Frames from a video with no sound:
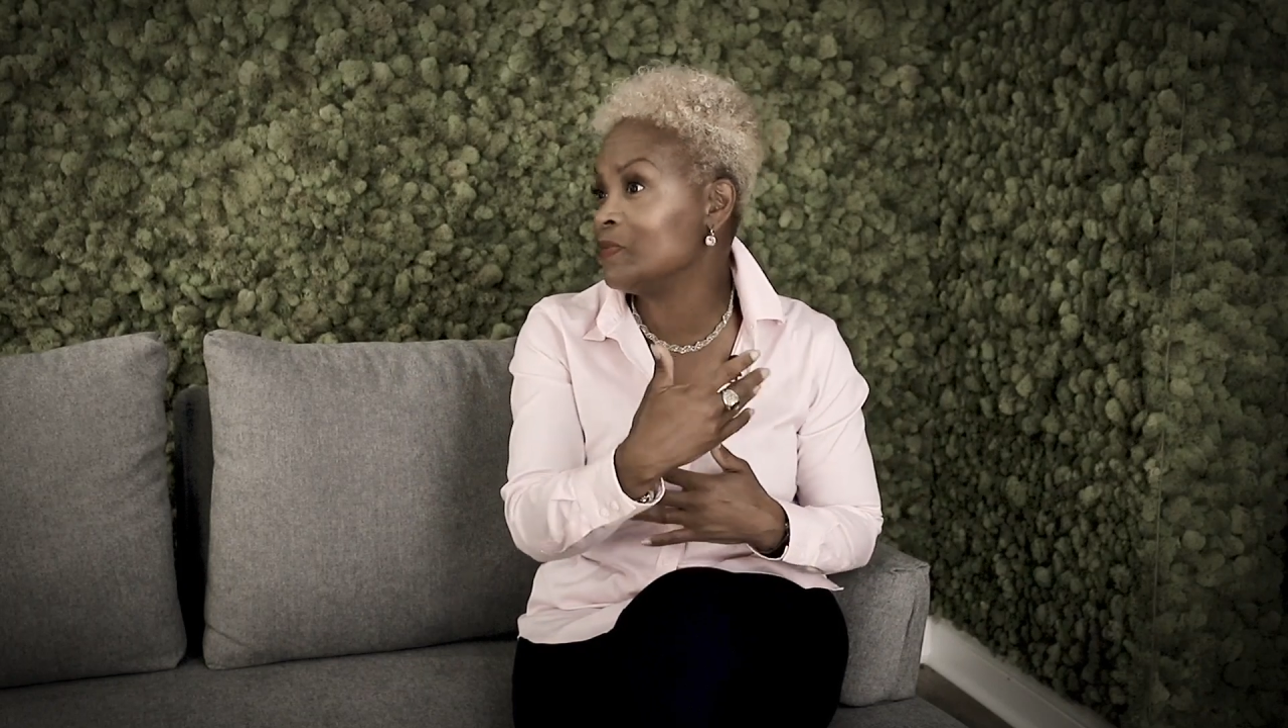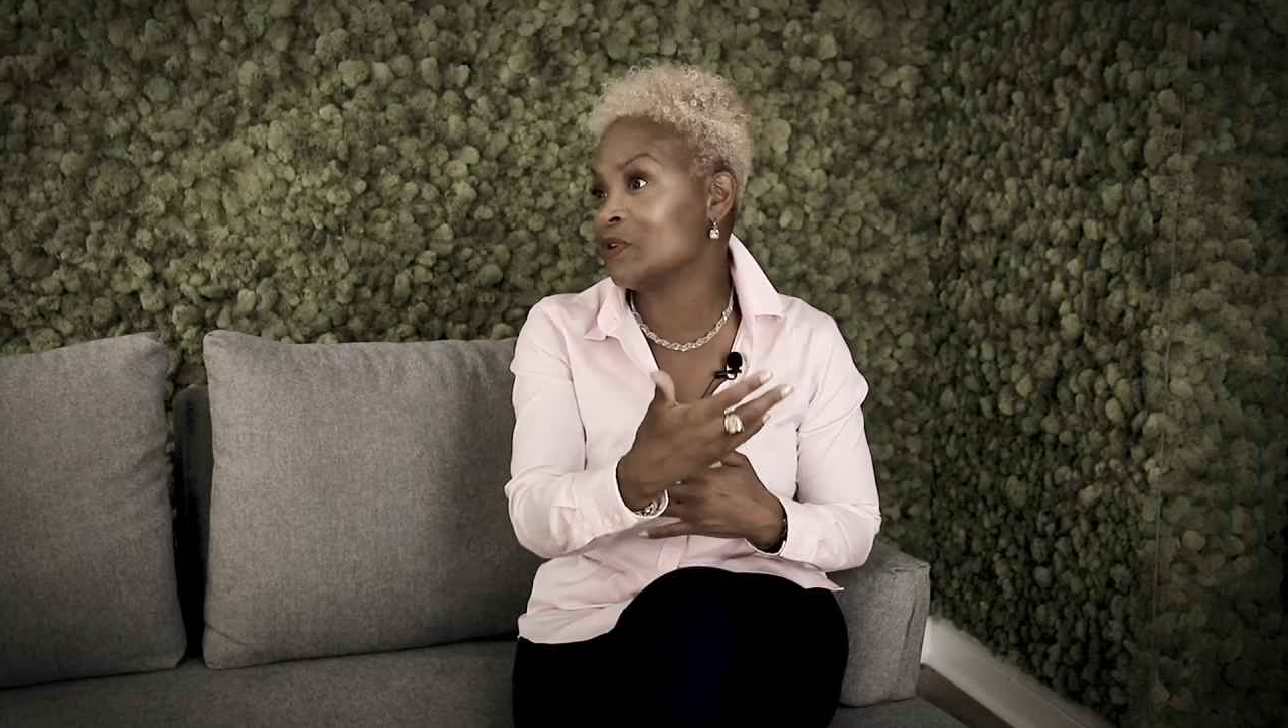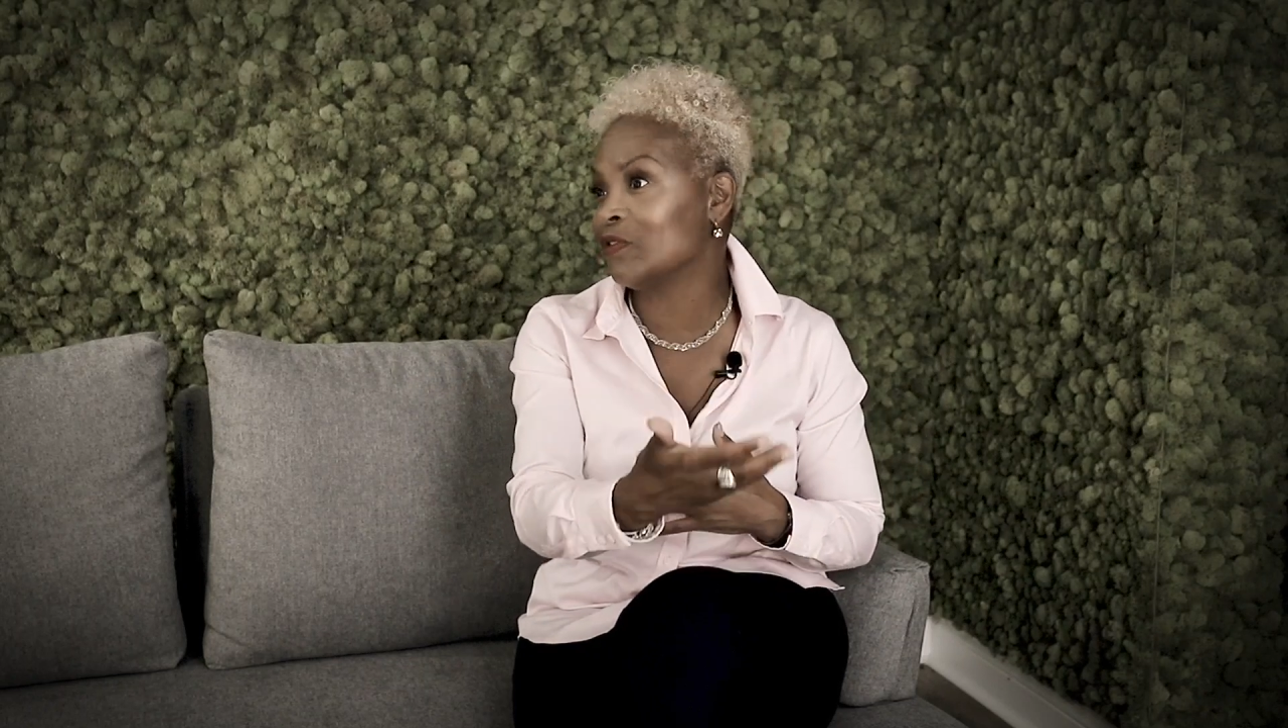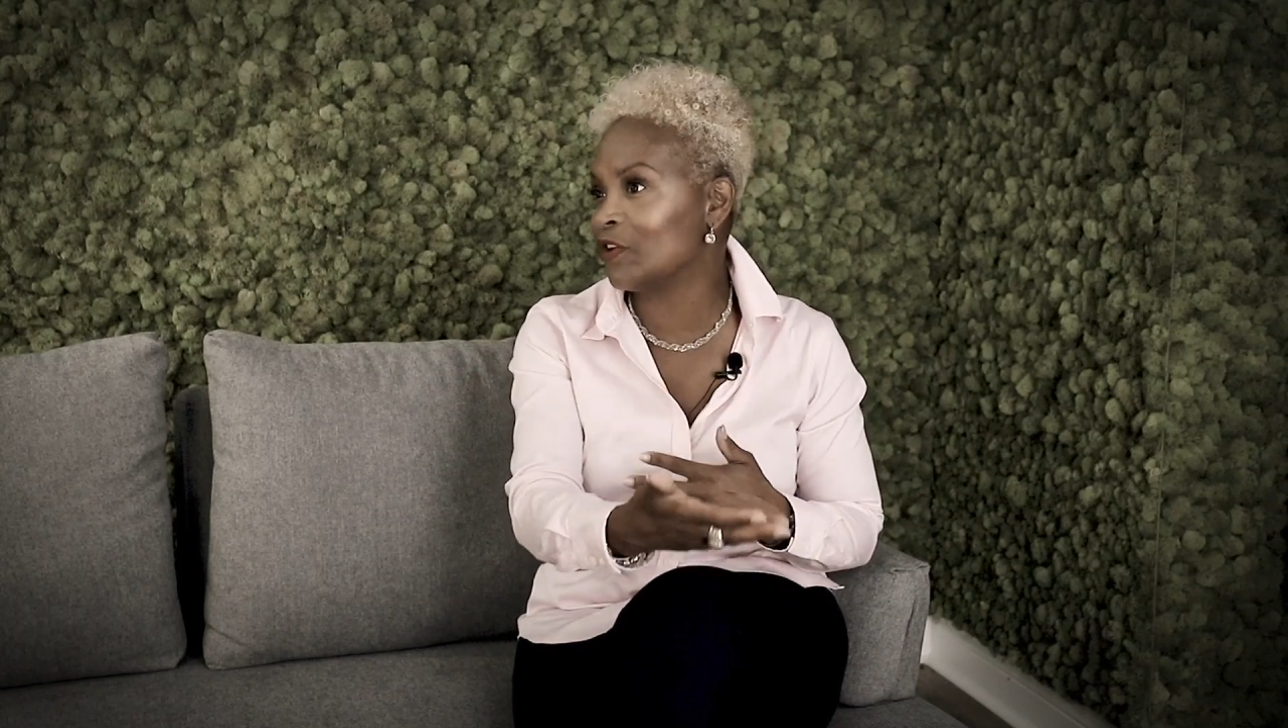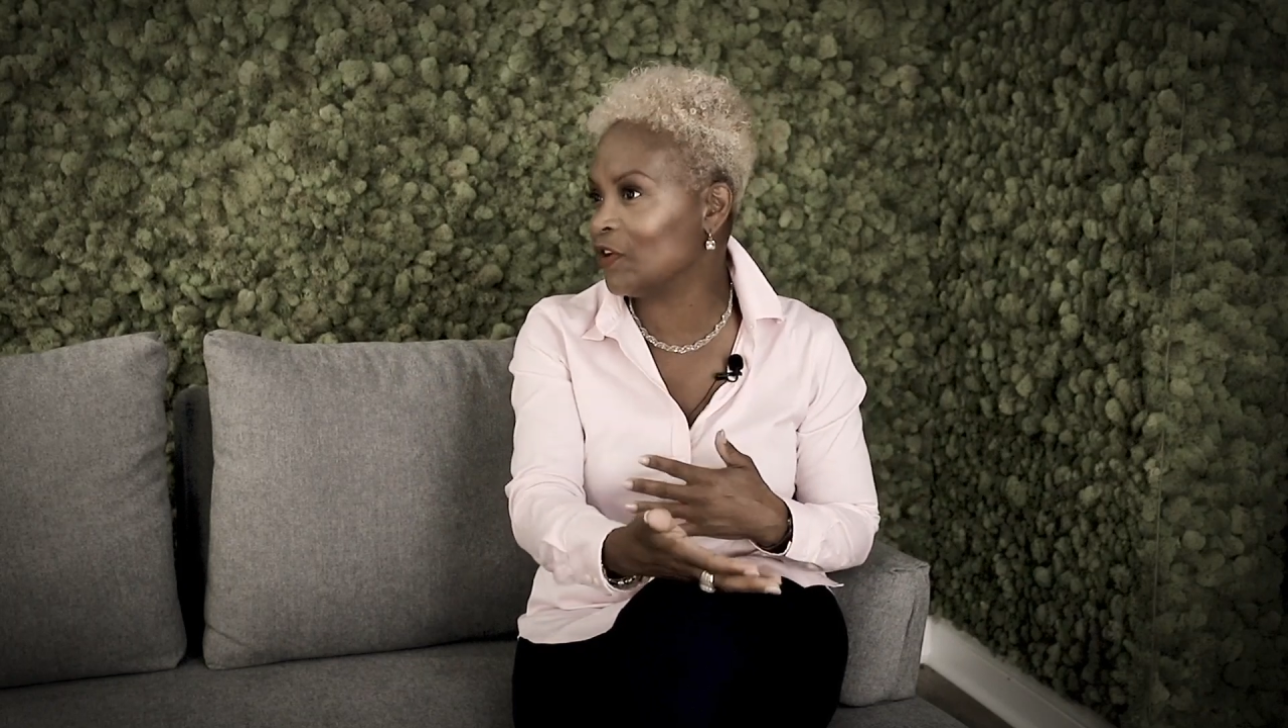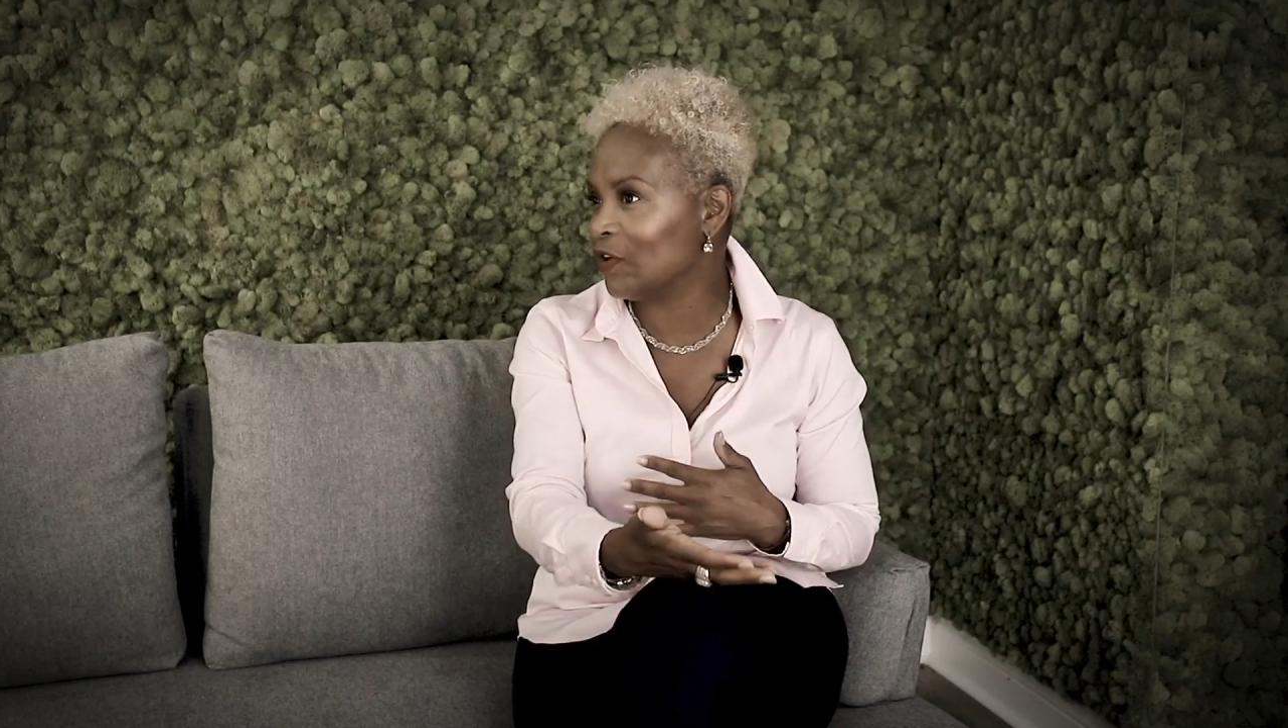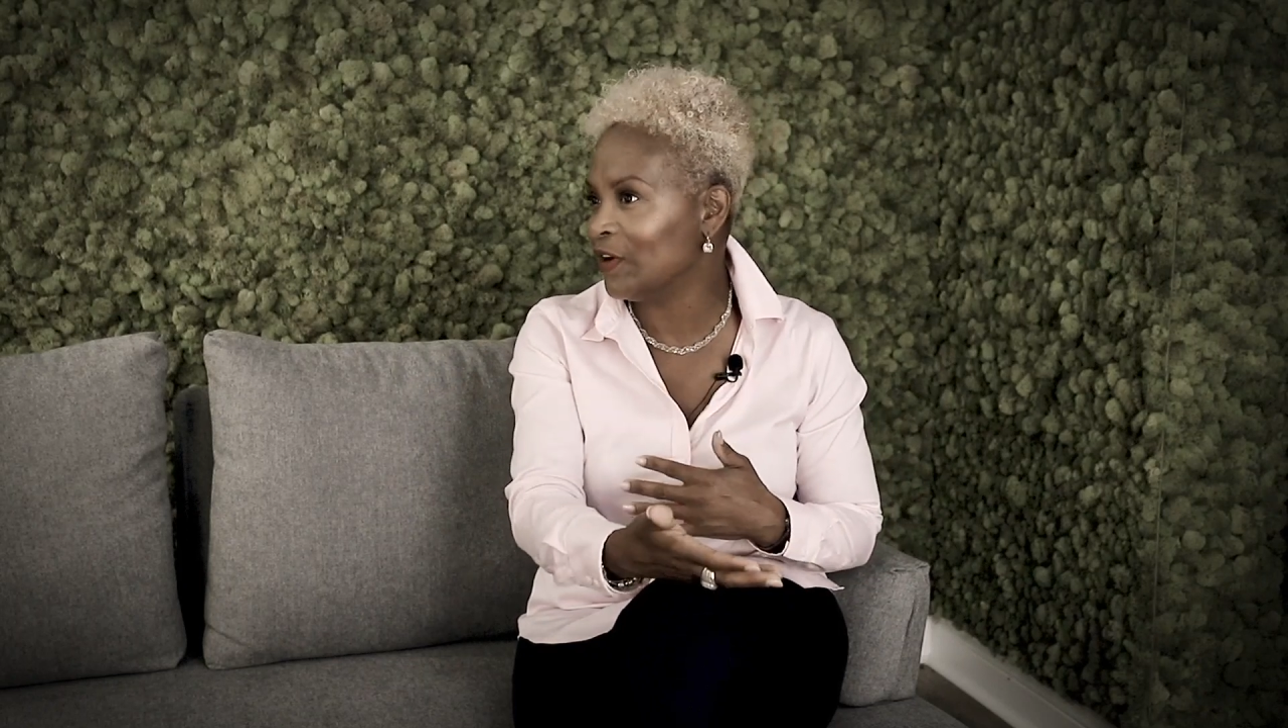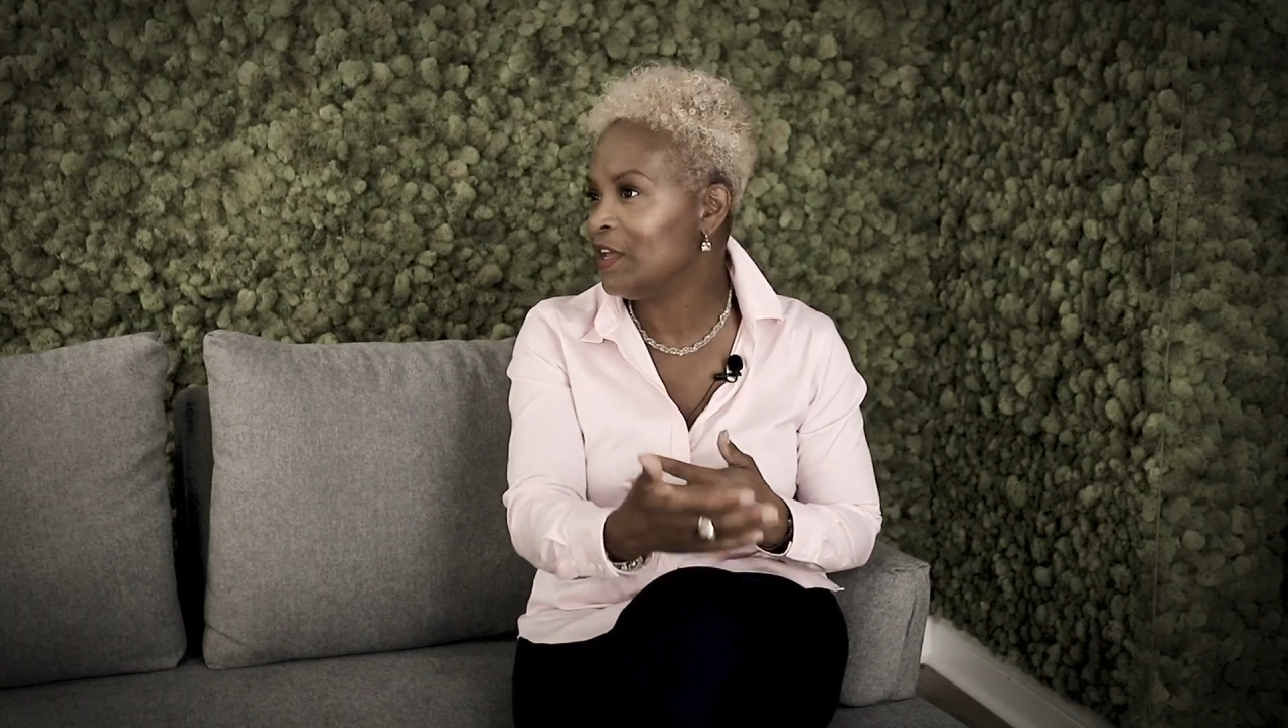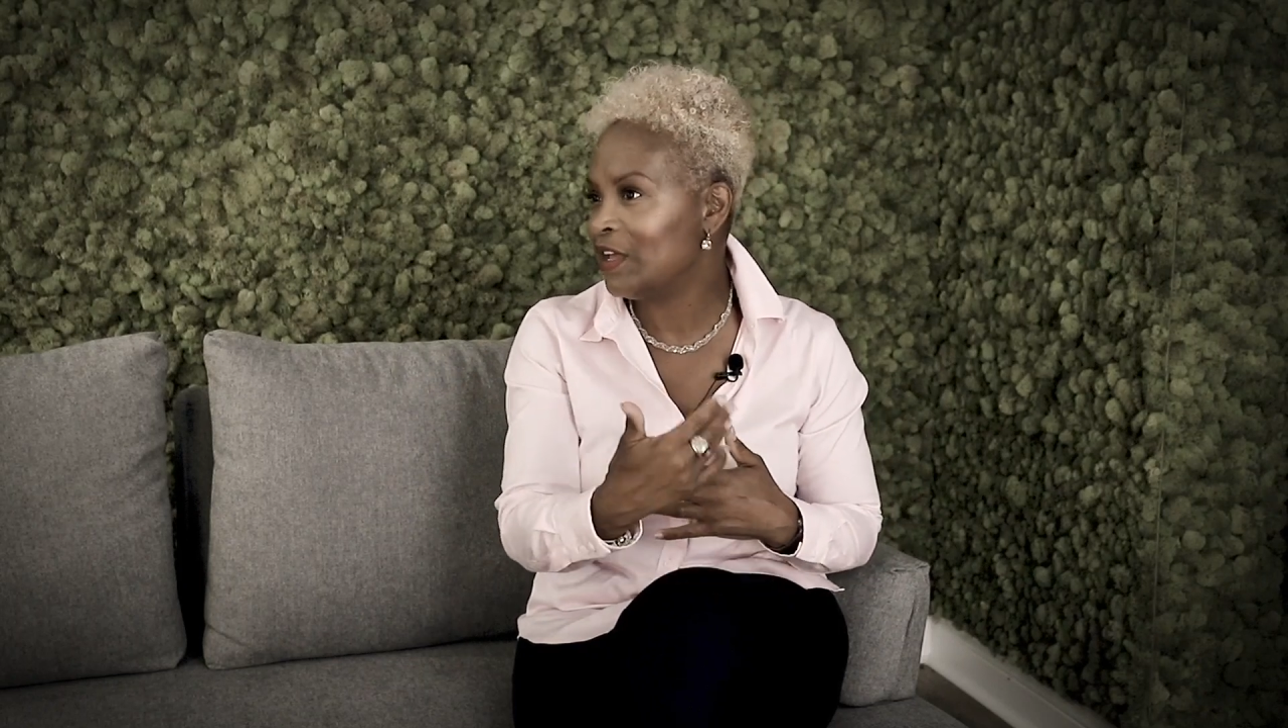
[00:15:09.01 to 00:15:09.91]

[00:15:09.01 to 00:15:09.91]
observe her